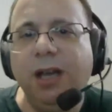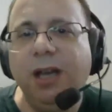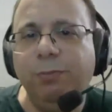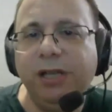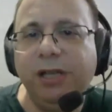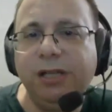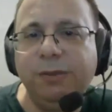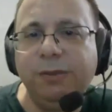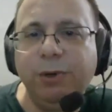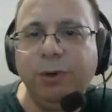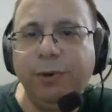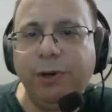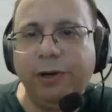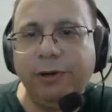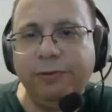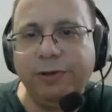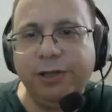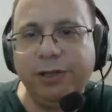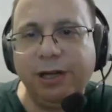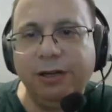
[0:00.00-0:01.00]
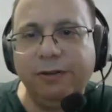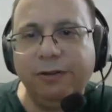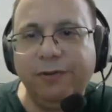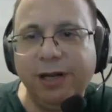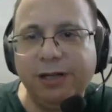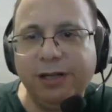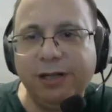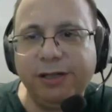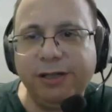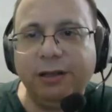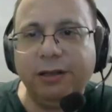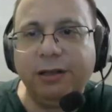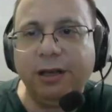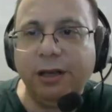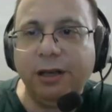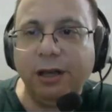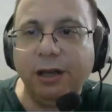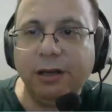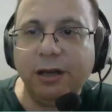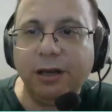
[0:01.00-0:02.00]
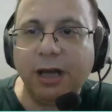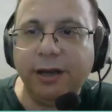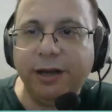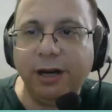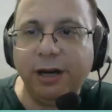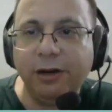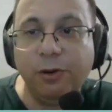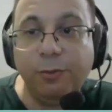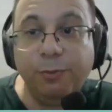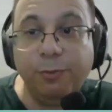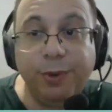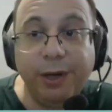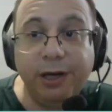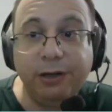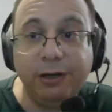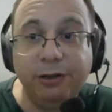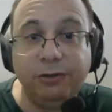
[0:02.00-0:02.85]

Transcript: please prepare result files that I can compare